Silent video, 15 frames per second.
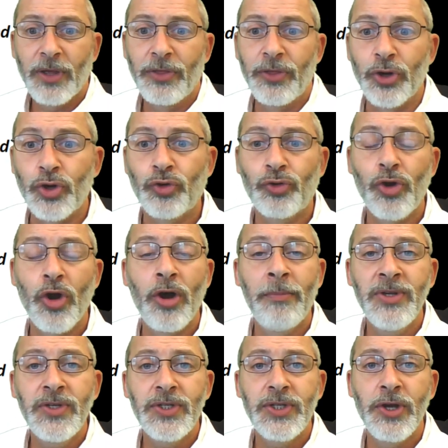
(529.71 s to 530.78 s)
The
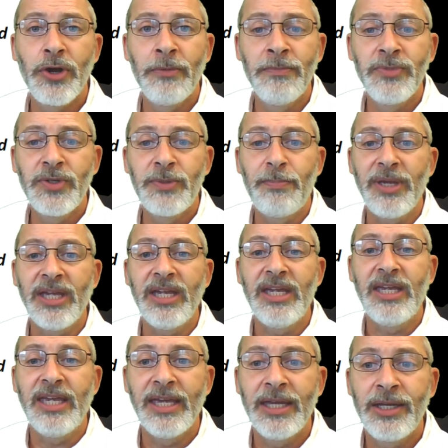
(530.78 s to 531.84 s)
chromosomes
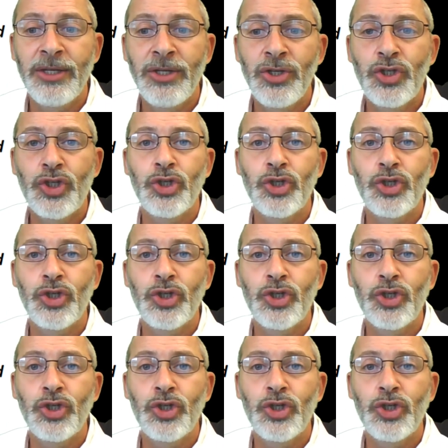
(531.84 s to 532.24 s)
begin